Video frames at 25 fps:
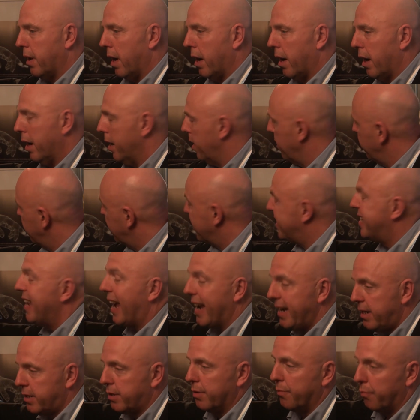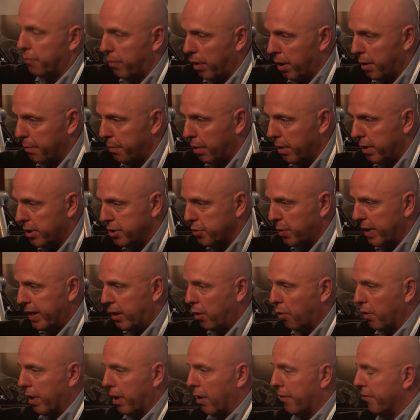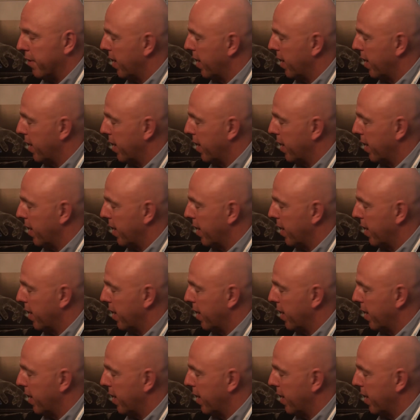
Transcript: the datum robot, as we call it on